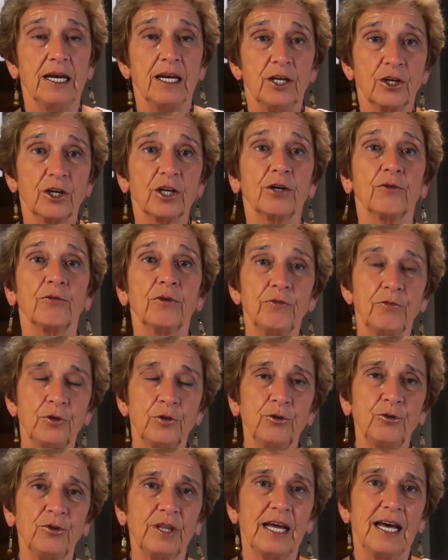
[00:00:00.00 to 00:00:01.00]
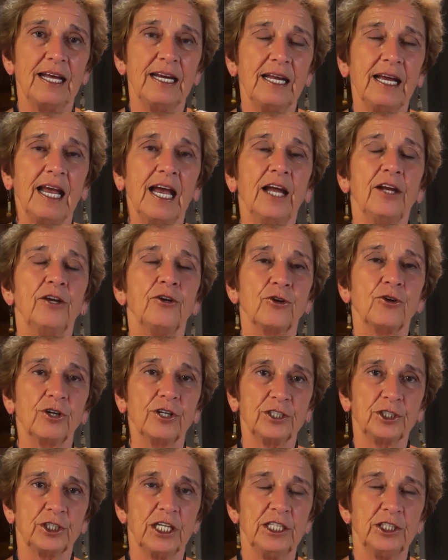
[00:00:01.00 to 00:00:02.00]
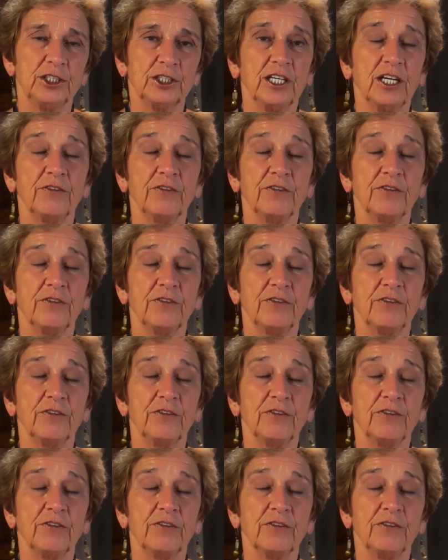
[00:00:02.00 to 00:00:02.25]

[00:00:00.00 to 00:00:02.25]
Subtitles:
you're going to review that and you're going to change it.